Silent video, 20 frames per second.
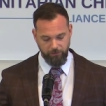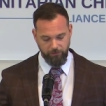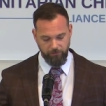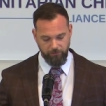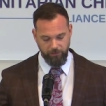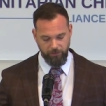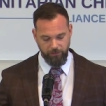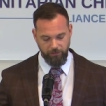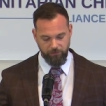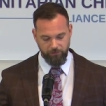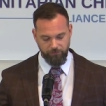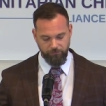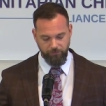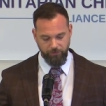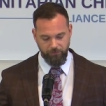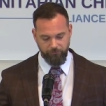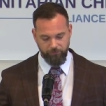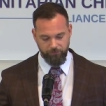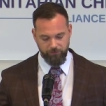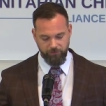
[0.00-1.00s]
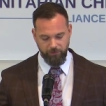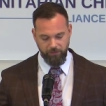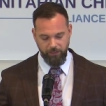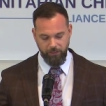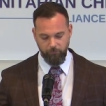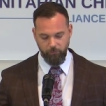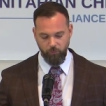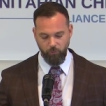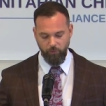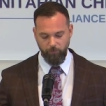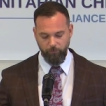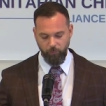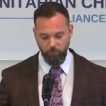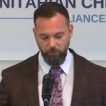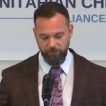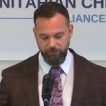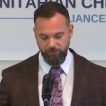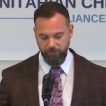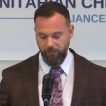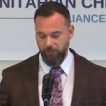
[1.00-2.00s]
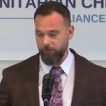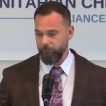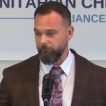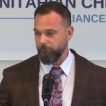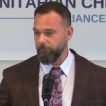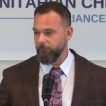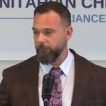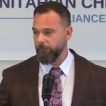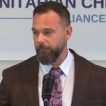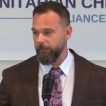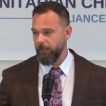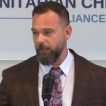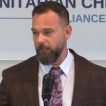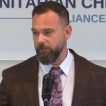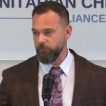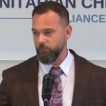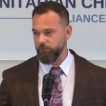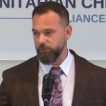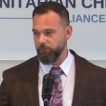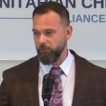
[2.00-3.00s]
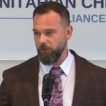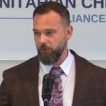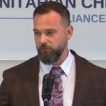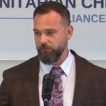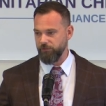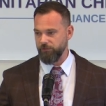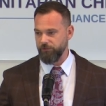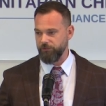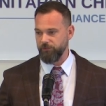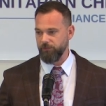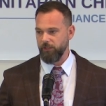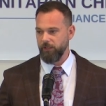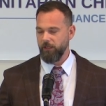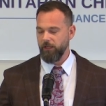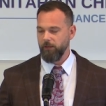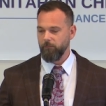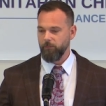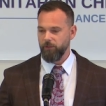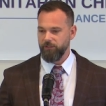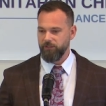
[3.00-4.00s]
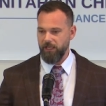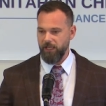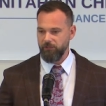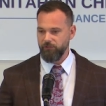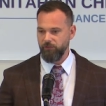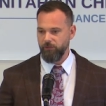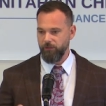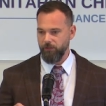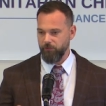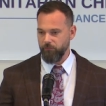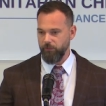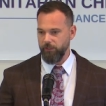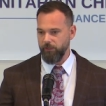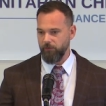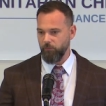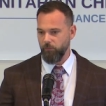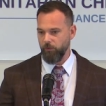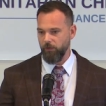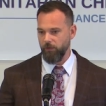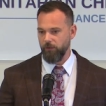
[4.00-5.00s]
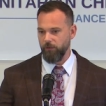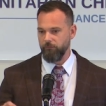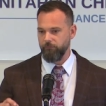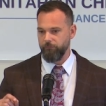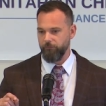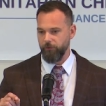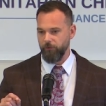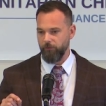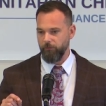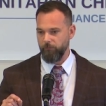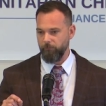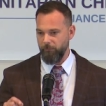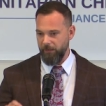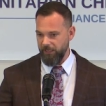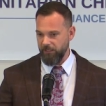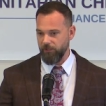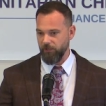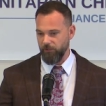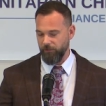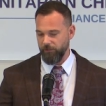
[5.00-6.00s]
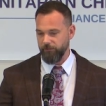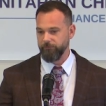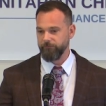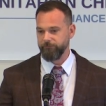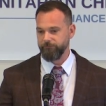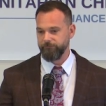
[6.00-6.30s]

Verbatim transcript: that he is faithful to him who appointed him, as was Moses. But it's actually the Greek word for maker.